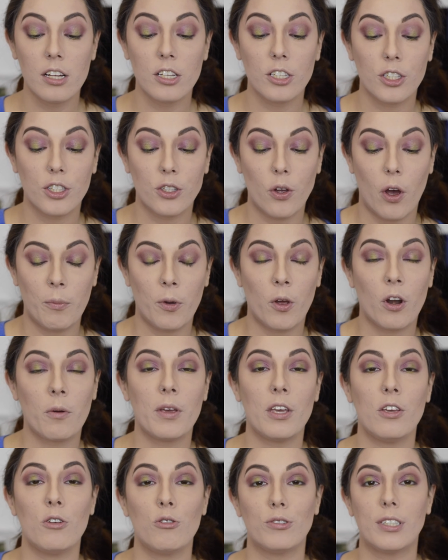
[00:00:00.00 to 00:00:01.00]
So I'm going to
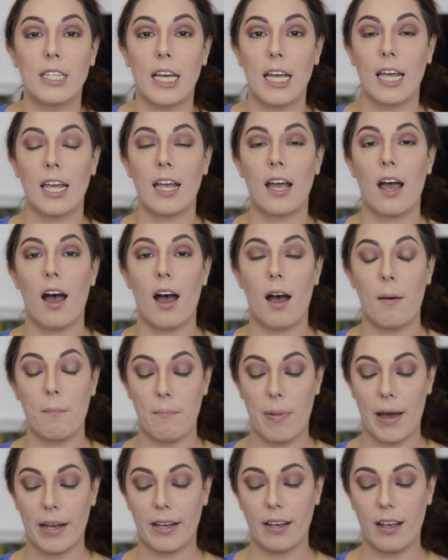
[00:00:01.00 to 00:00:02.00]
be using
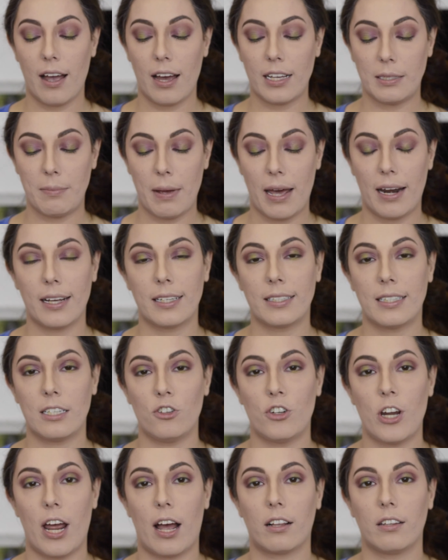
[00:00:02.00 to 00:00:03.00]
Becca Cosmetics and
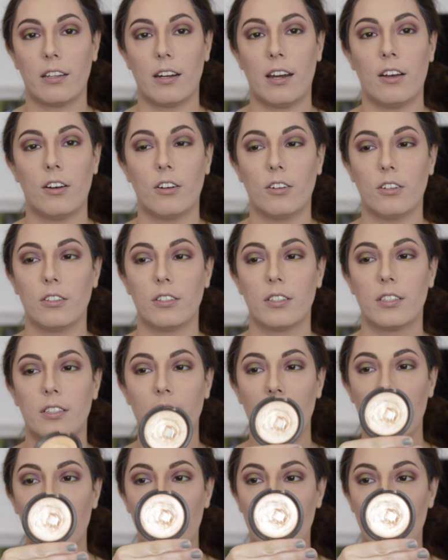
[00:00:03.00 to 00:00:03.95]
Jaclyn Hill's